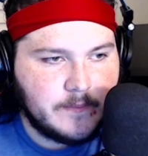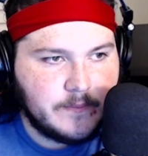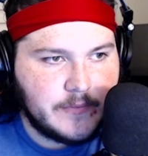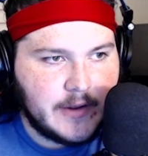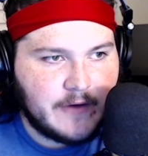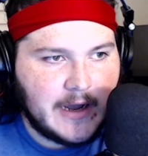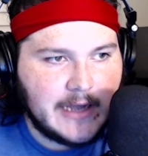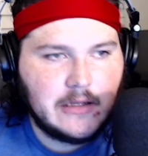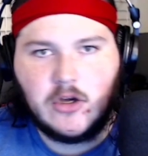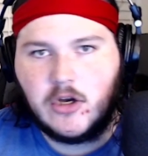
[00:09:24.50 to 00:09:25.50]
if I
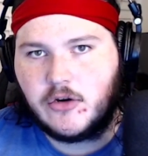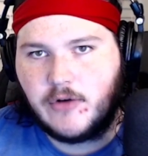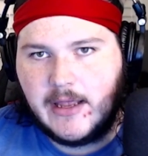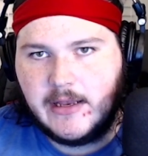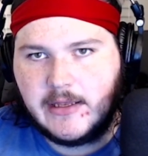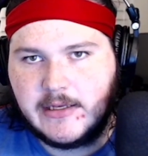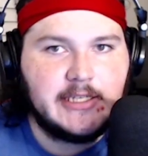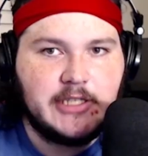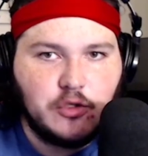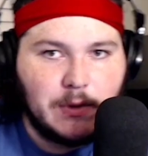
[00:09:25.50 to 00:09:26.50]
look, right, because this
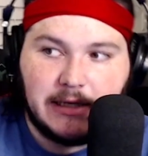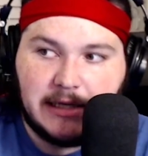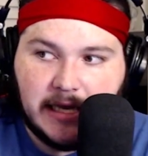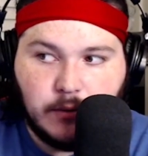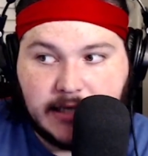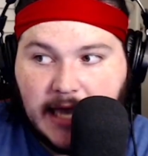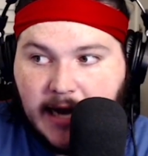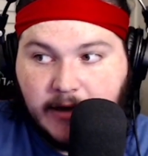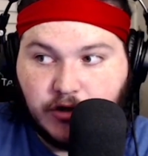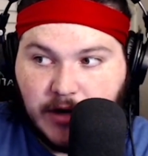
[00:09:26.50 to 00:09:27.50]
is when League was
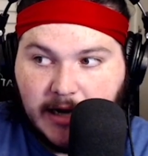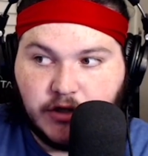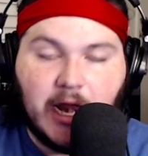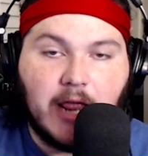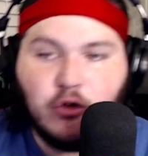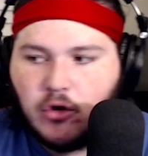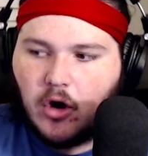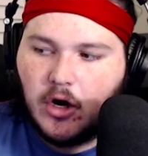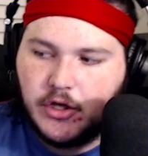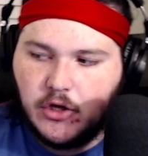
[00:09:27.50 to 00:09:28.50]
gaining traction, and you could
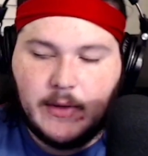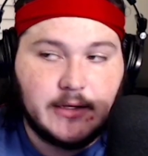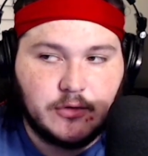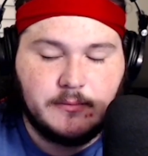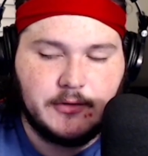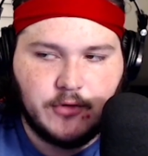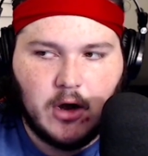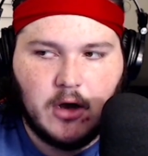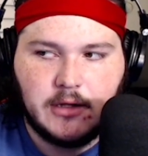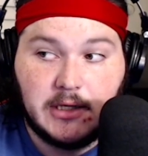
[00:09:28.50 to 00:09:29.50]
argue, and this would be
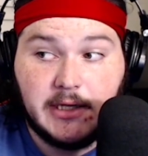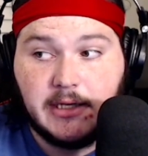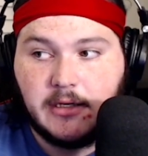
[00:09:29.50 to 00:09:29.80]
wrong, that League had...